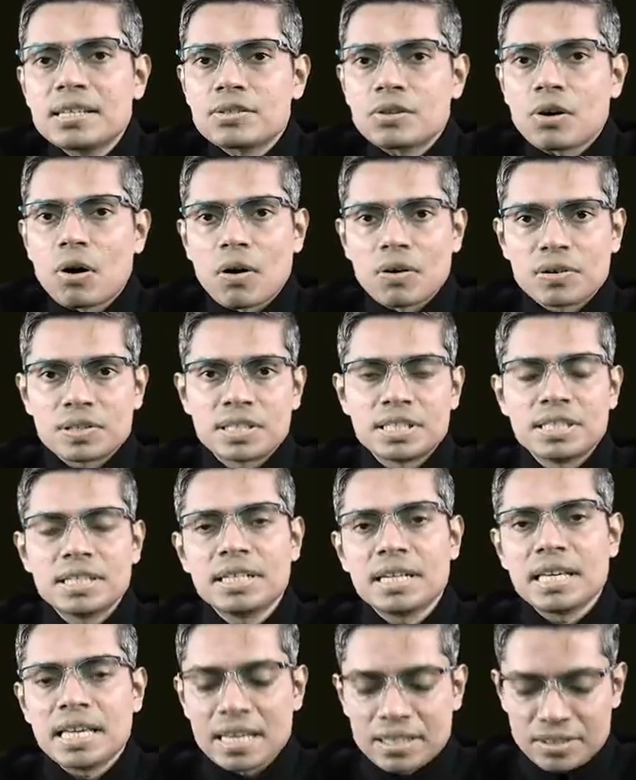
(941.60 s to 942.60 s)
this
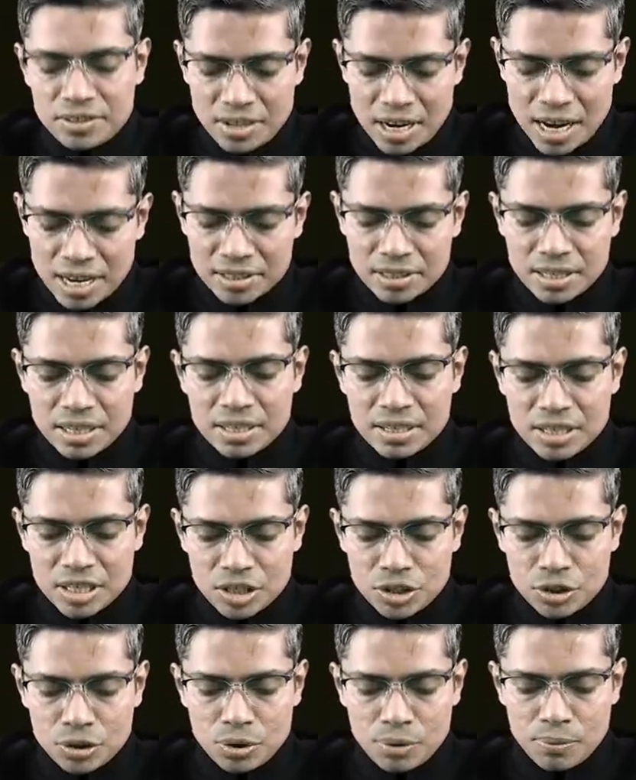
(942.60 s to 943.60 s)
oxygen extraction
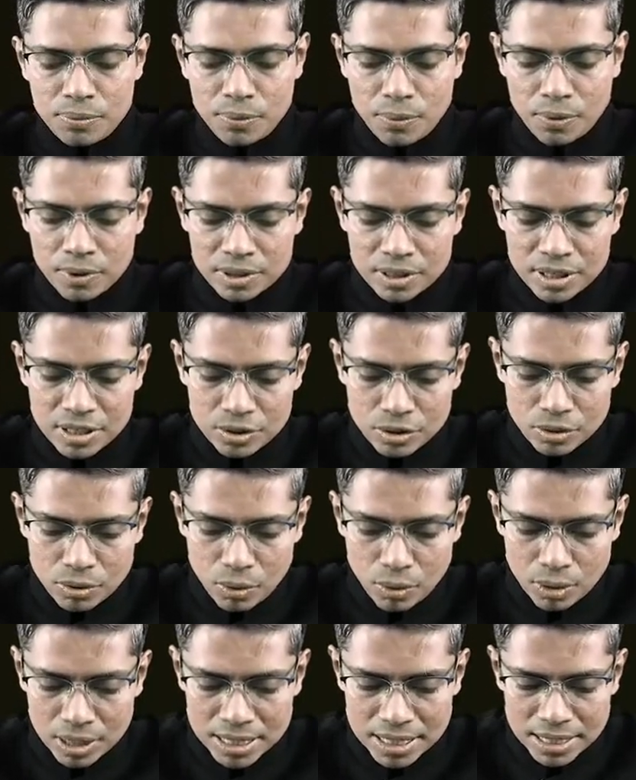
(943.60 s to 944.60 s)
ratio for this
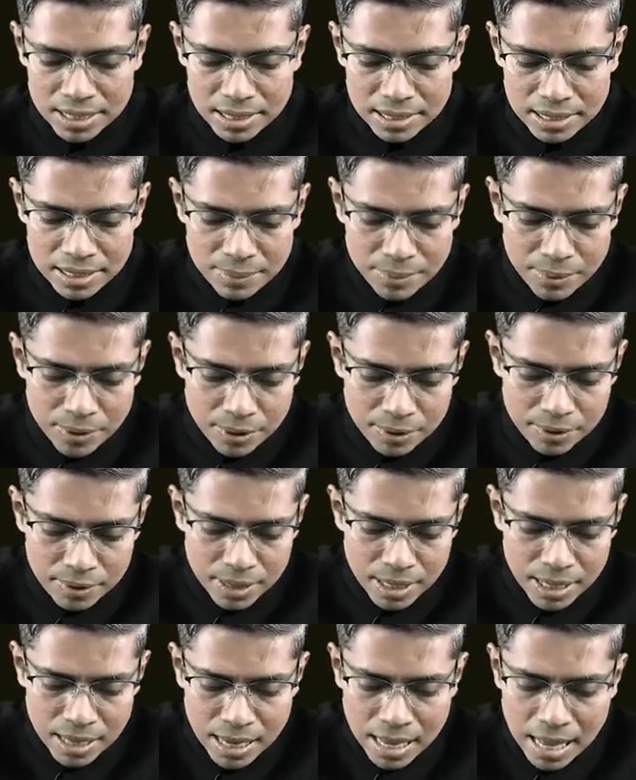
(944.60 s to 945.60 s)
cortical
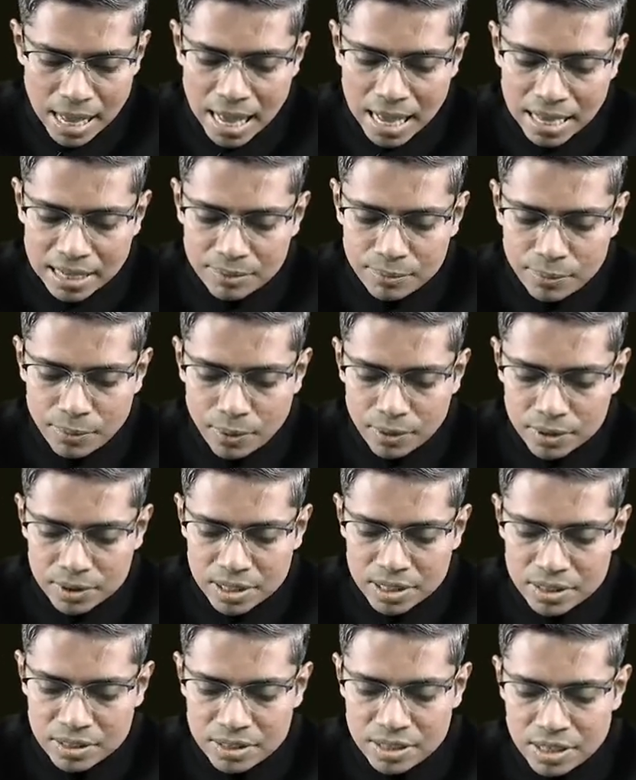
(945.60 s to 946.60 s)
nephron and for
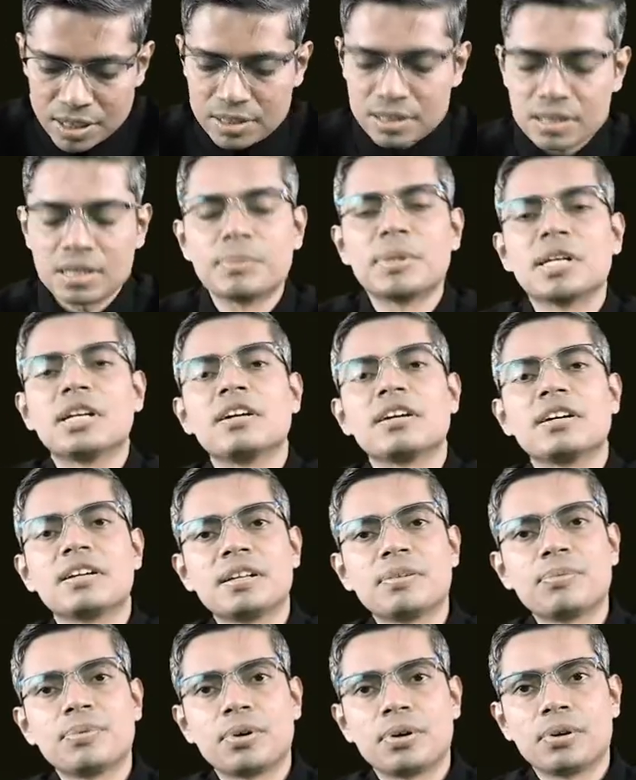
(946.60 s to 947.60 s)
this juxtamedullary
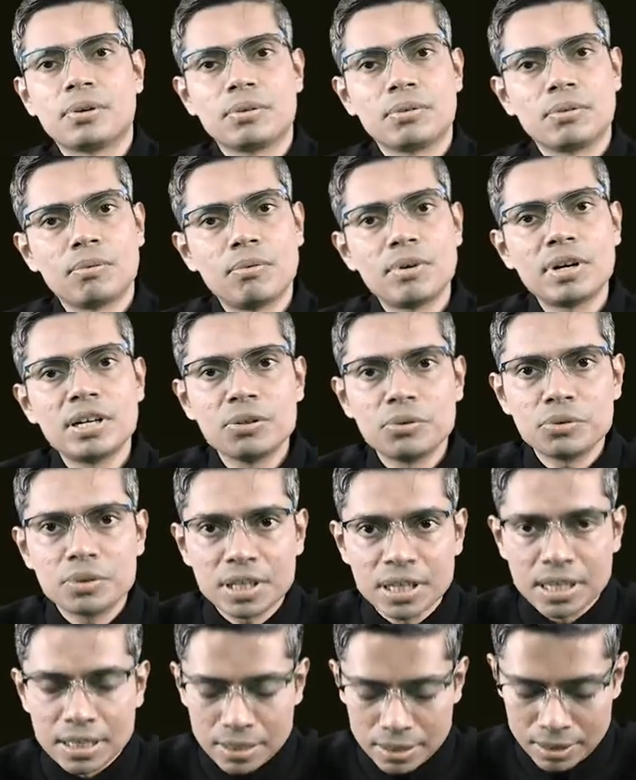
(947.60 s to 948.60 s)
nephron, what do you
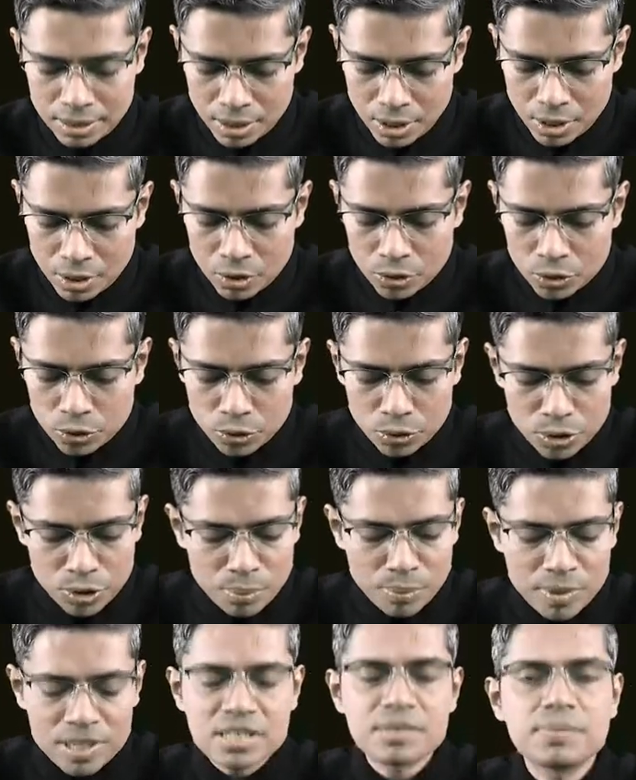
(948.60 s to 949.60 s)
think? So
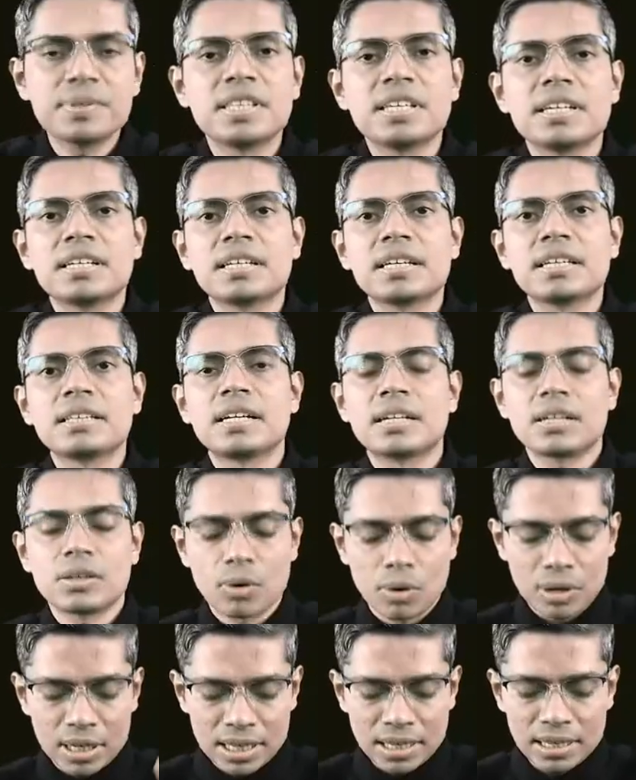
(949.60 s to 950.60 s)
you must be thinking that
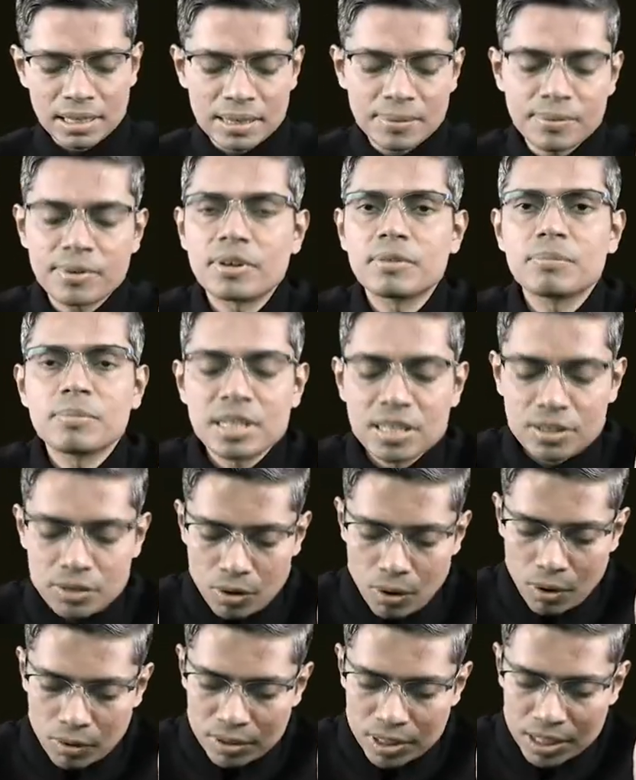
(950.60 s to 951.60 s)
cortical nephron means
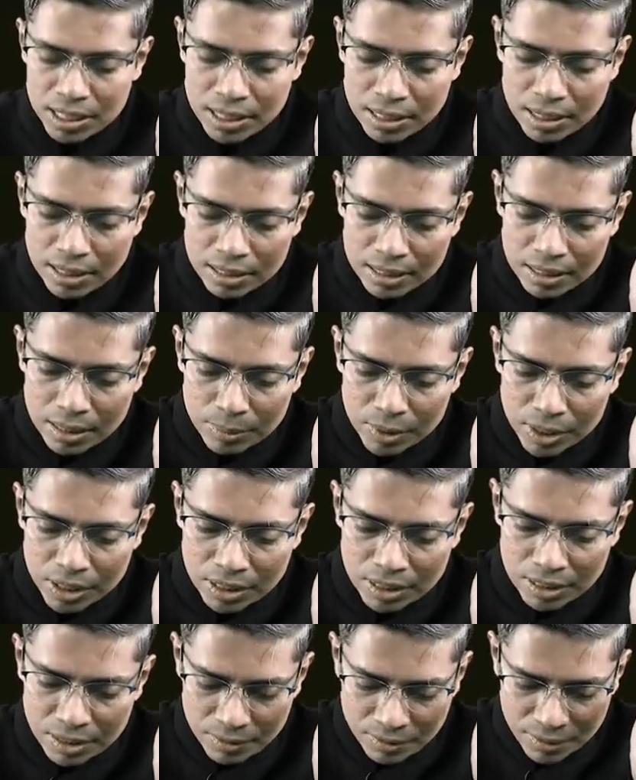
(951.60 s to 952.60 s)
oxygen
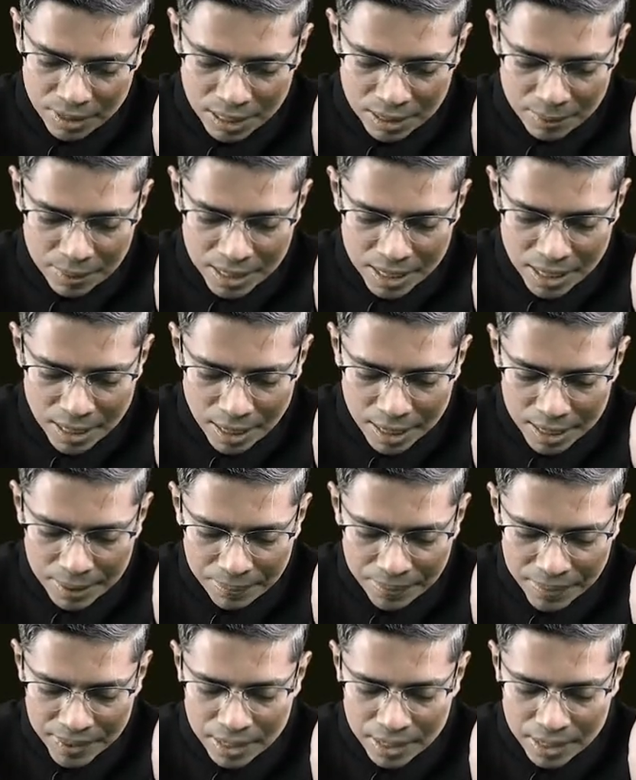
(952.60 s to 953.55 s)
consumption is very high.